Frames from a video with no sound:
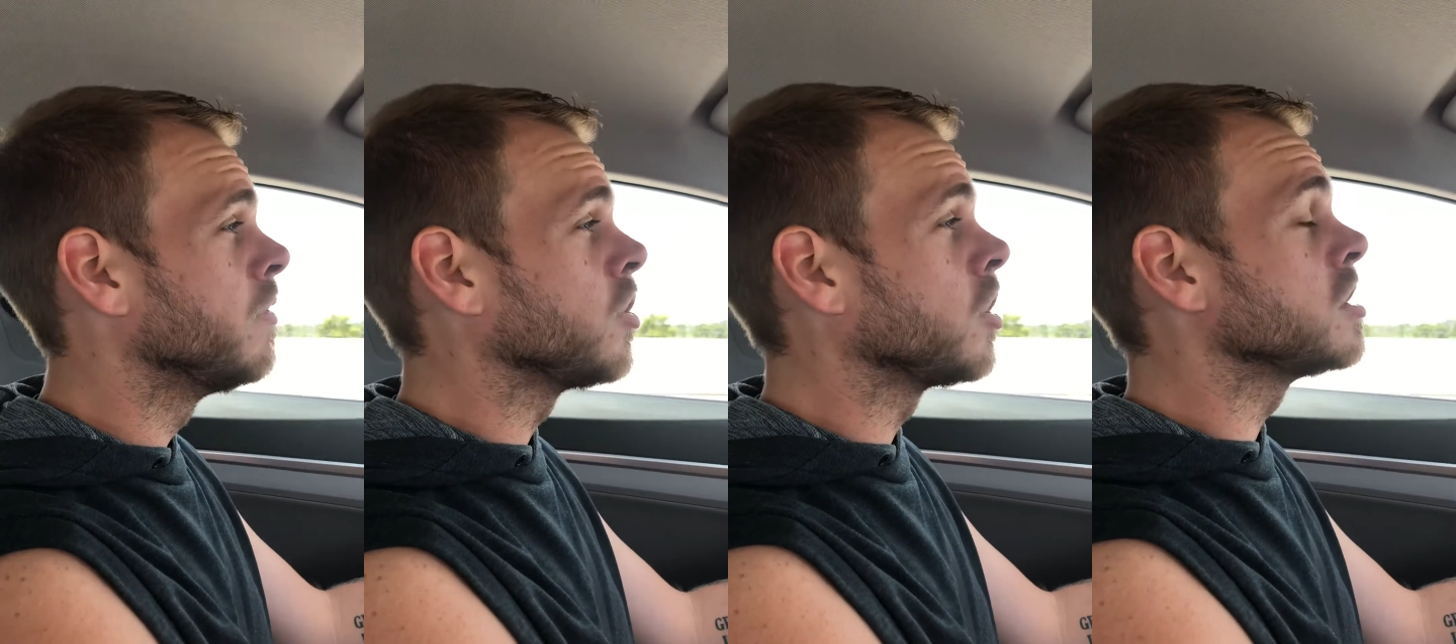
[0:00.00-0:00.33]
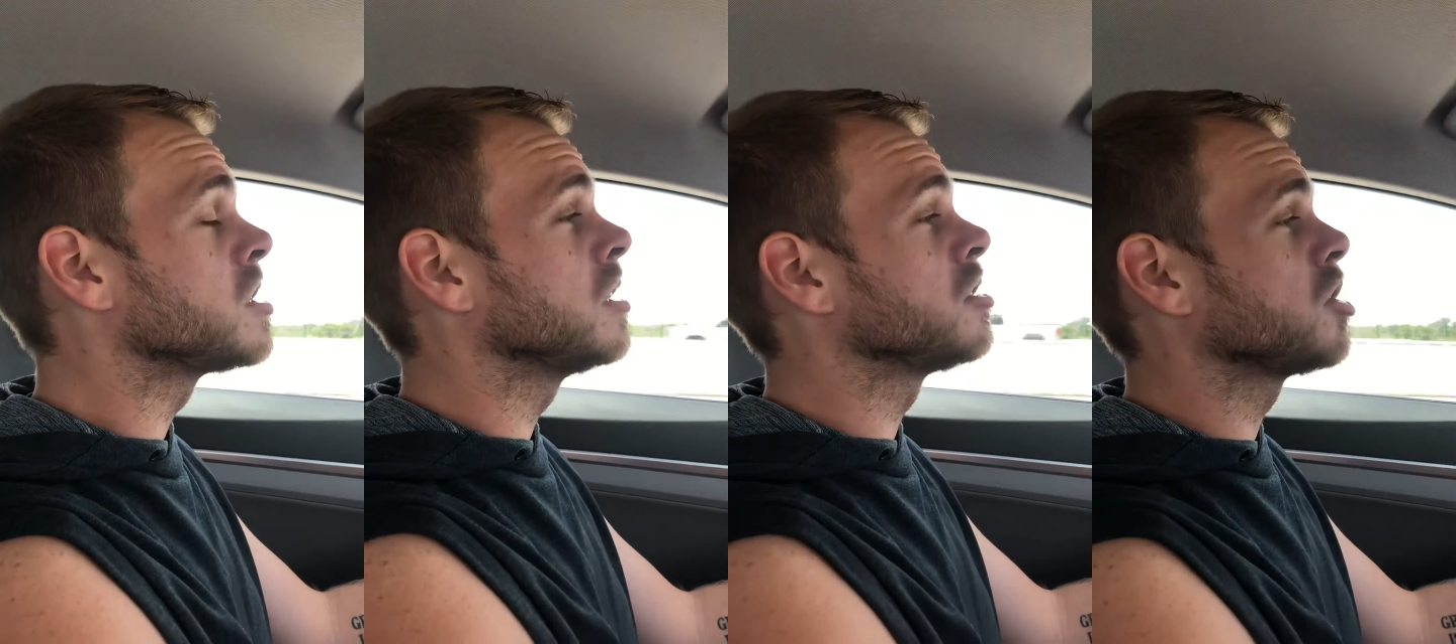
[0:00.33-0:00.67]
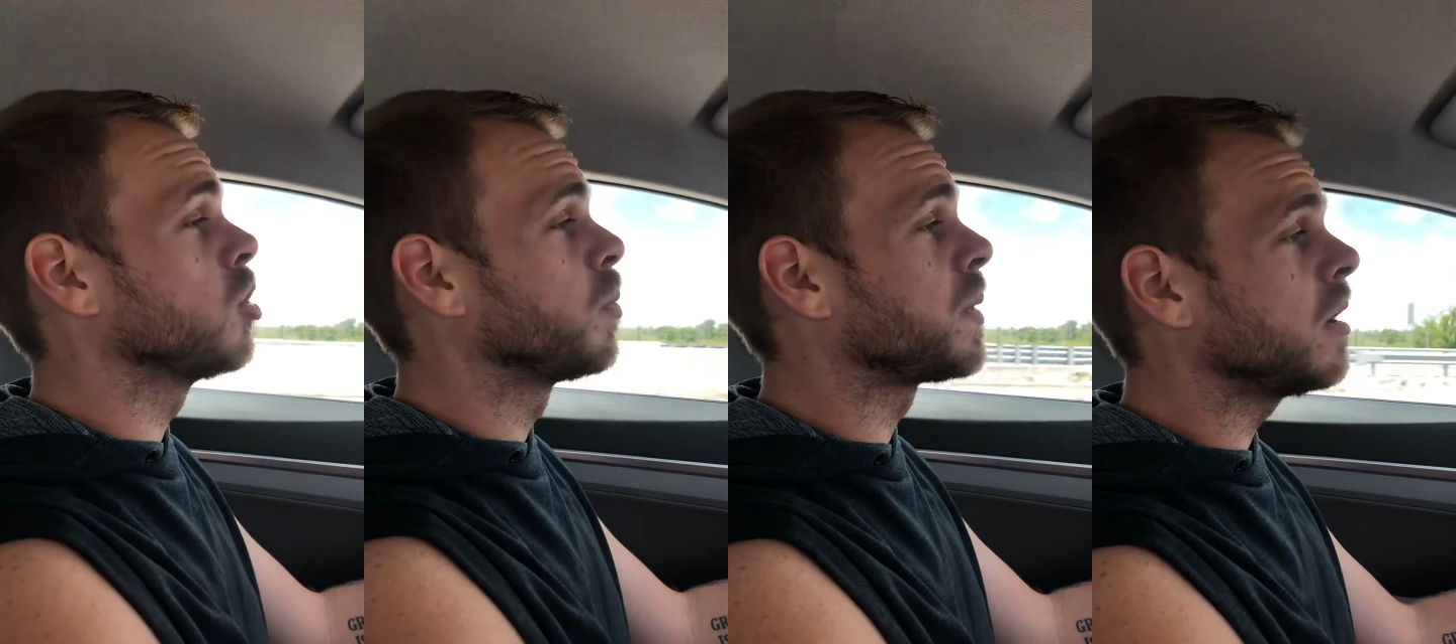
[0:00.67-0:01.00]
For instance,
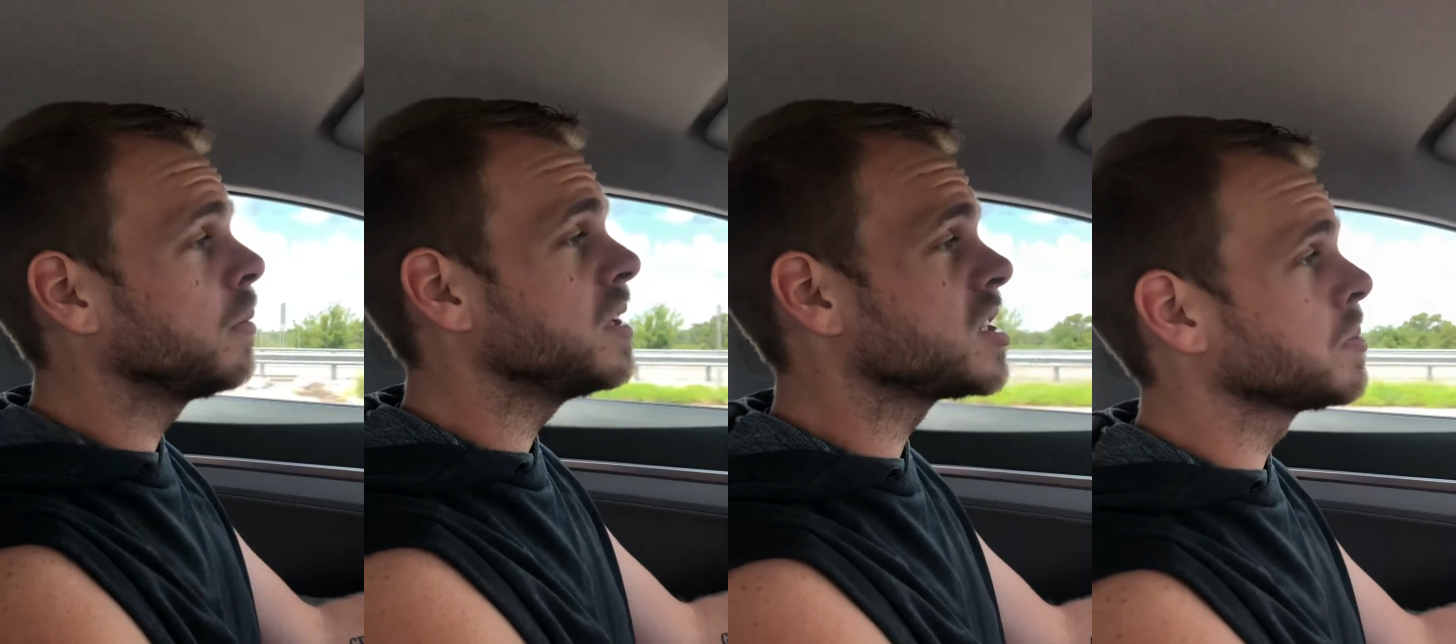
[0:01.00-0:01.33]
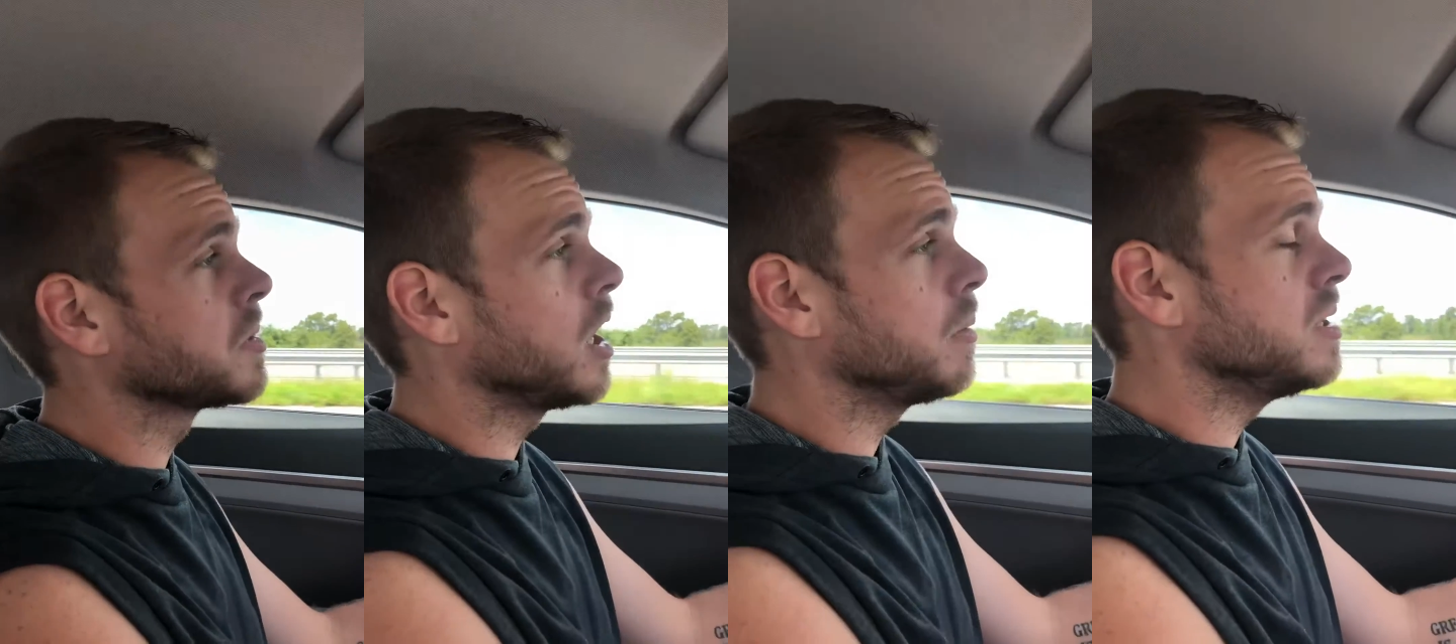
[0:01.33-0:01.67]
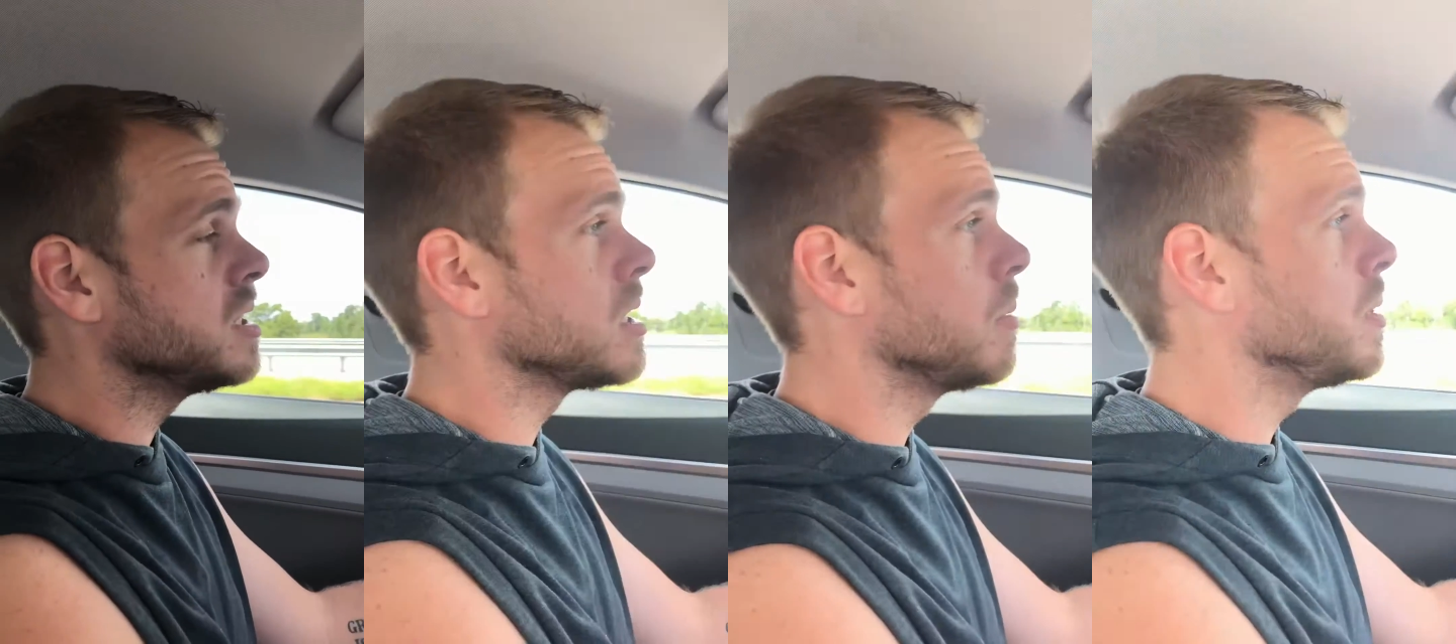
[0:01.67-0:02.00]
there will probably be some
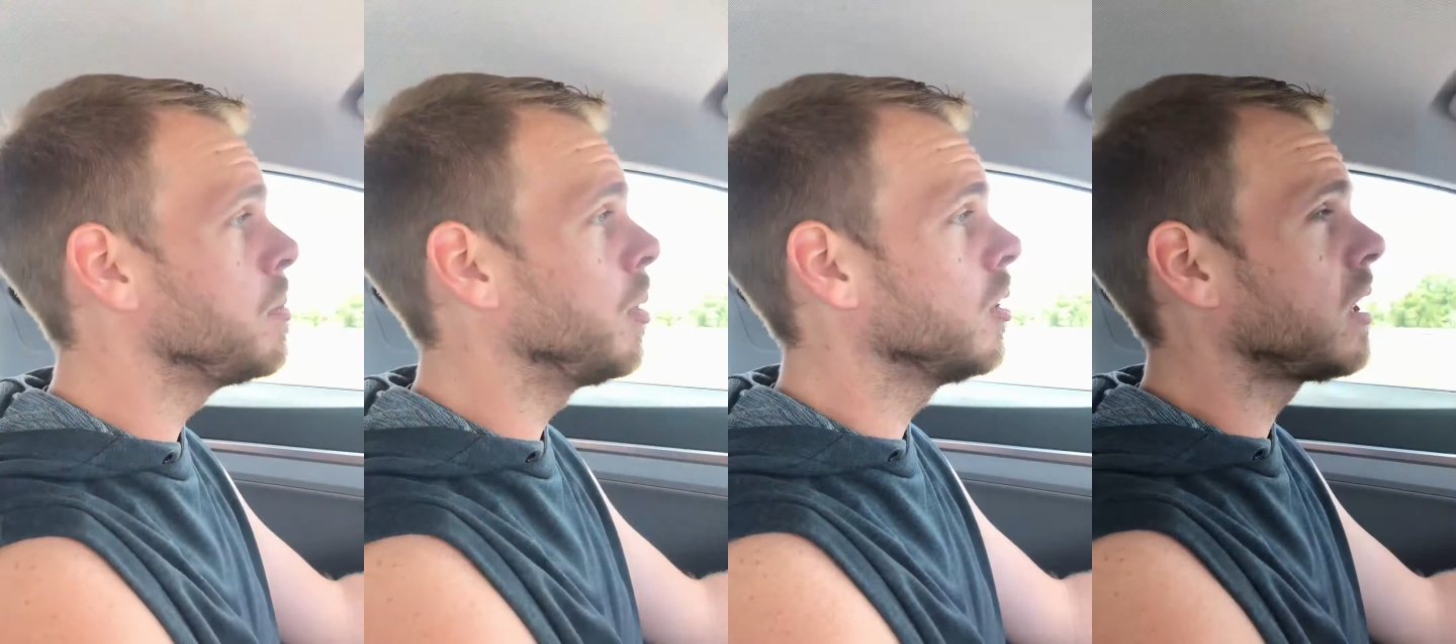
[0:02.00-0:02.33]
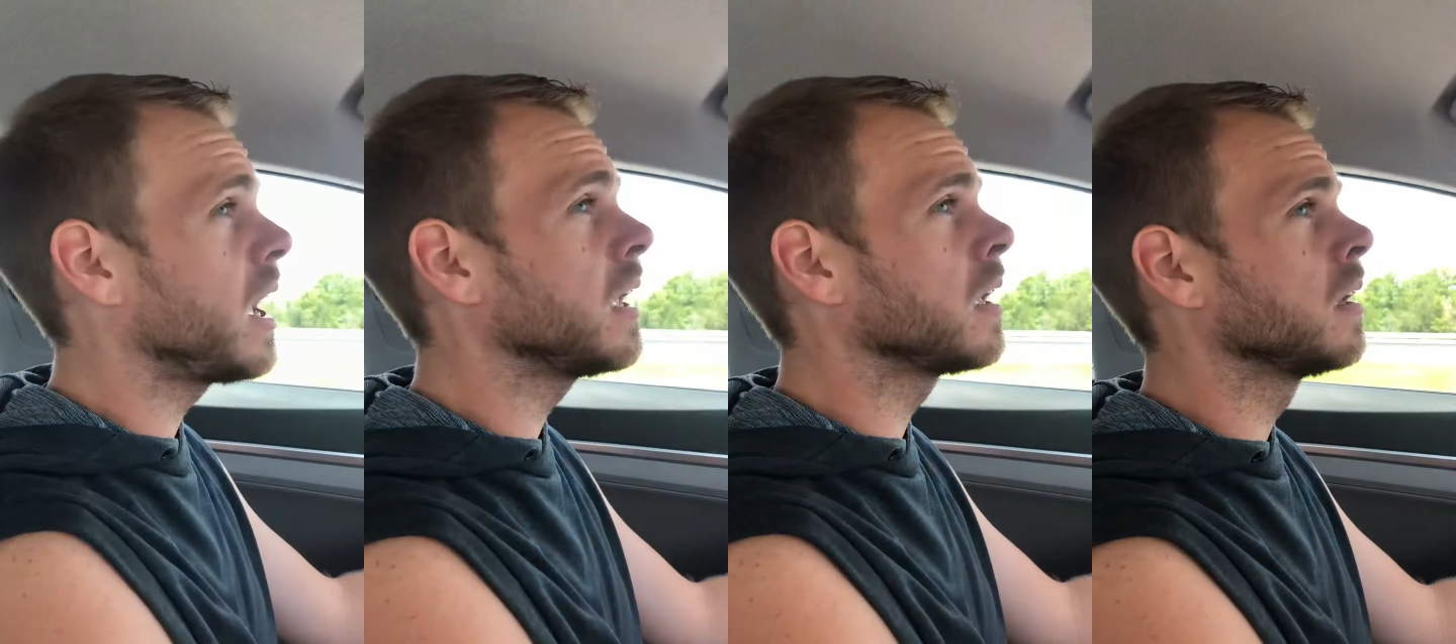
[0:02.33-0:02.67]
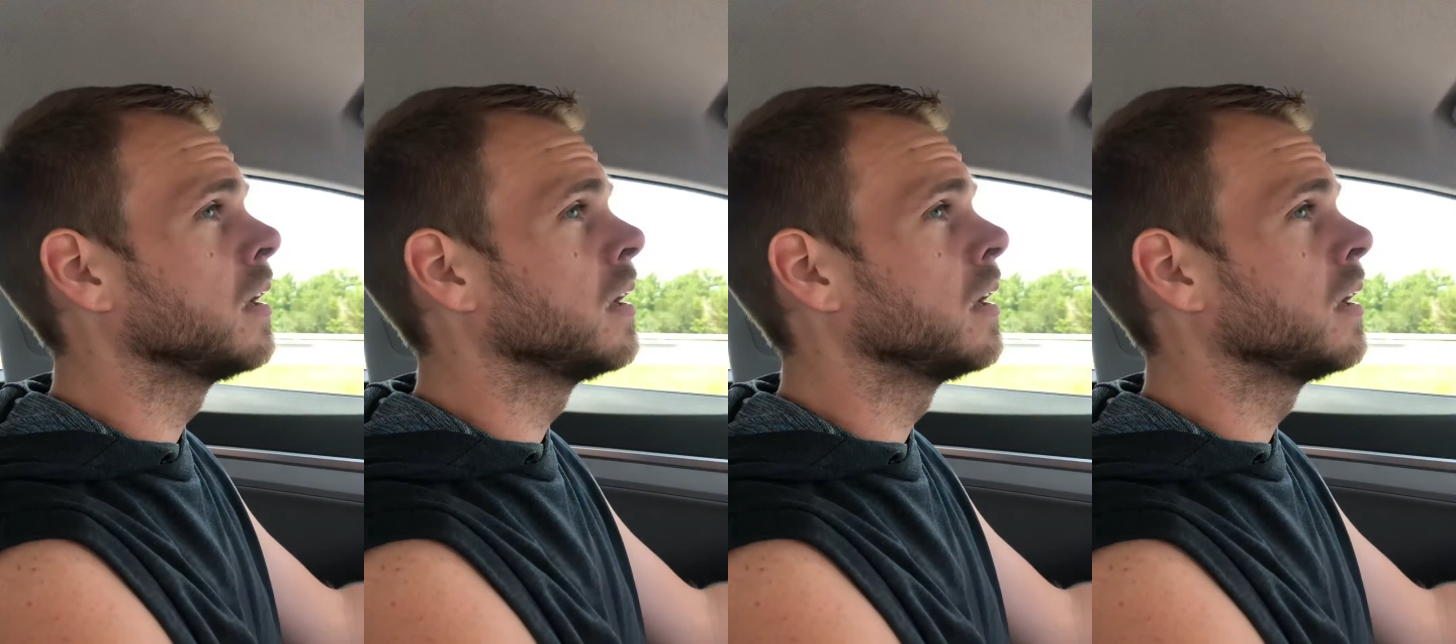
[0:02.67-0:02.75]
Cubbies that people like